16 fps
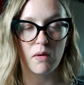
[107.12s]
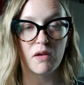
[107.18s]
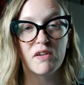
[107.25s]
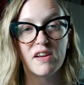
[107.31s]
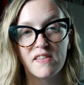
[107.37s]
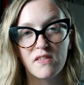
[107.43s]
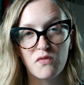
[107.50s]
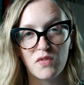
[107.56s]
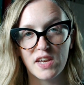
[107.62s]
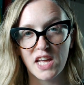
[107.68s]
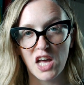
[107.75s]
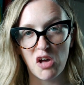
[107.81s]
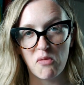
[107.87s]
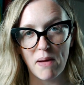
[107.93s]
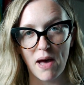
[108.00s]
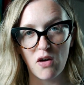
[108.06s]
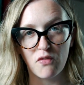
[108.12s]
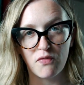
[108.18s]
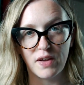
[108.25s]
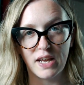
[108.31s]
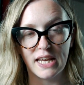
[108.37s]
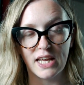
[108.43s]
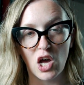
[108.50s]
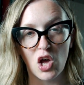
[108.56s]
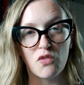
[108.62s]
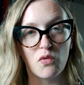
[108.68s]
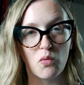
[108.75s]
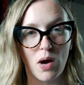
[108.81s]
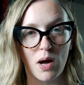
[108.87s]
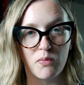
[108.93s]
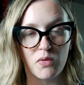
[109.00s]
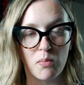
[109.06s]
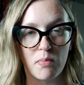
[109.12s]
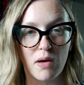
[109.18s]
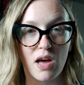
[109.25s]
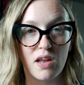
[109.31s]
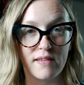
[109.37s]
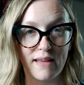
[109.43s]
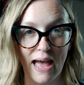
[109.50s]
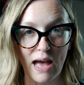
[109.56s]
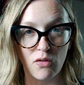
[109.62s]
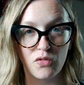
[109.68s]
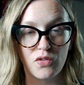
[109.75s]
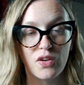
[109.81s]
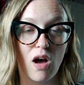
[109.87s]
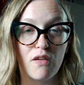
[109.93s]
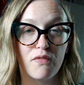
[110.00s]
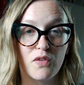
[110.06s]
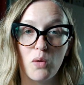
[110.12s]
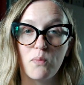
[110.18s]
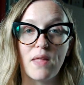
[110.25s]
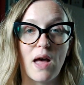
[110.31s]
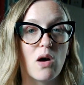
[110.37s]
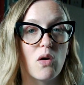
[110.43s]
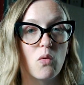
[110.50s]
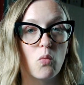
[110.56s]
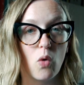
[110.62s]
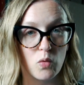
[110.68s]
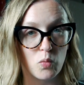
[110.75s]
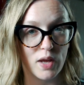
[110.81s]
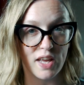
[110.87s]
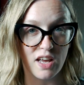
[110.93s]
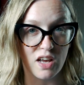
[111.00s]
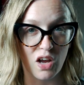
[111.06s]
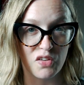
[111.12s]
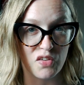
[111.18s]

My recent video about feeling overwhelmed and burned out, I filmed that 1 week ago